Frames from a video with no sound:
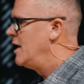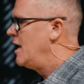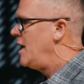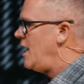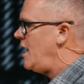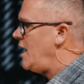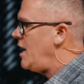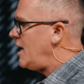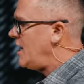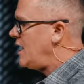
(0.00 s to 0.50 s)

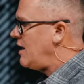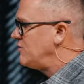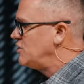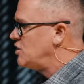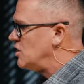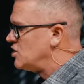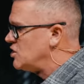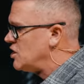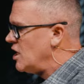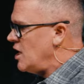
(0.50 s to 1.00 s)
it gives
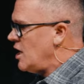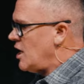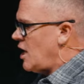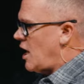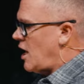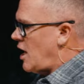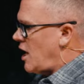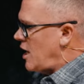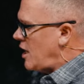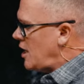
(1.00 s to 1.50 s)
us
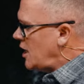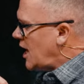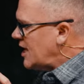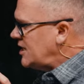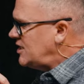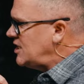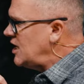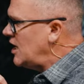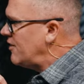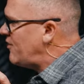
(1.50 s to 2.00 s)
uh, an
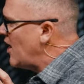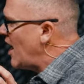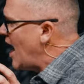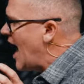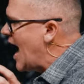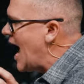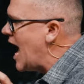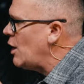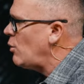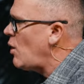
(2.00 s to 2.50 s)
idea of
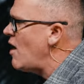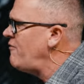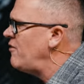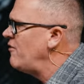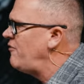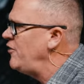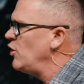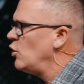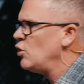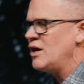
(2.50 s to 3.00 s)
how do I fulfill